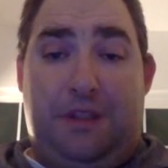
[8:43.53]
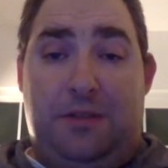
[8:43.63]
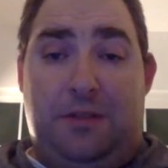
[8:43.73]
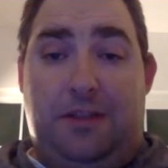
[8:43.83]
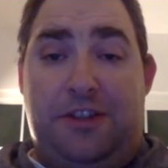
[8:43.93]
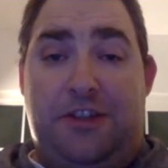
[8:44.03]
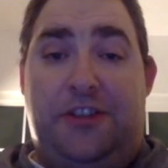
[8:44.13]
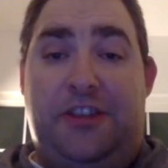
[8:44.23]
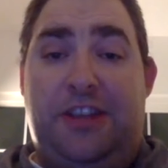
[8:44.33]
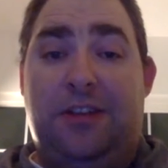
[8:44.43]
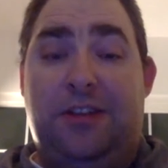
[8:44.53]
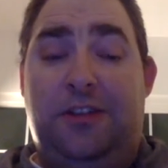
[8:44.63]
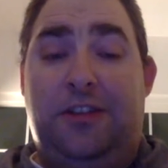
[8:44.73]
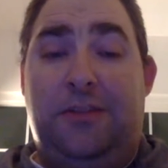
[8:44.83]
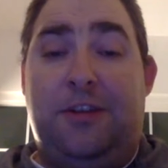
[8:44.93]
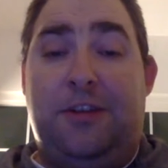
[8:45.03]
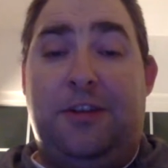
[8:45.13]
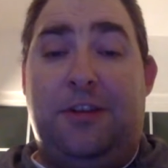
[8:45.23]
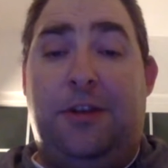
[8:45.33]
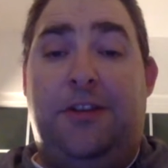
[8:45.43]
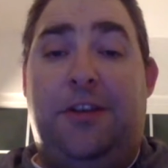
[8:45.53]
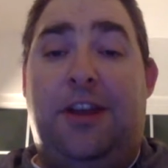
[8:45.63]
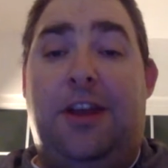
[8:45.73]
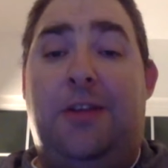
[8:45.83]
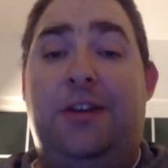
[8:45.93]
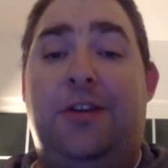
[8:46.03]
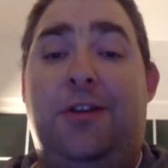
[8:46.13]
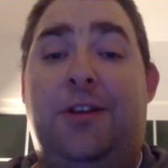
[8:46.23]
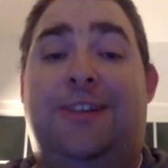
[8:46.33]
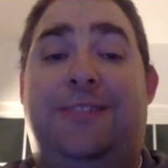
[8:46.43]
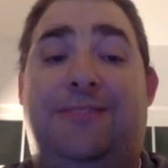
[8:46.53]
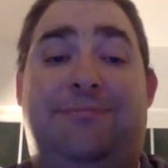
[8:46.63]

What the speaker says: Julius Chacin. Your losing pitcher was Aaron Nola.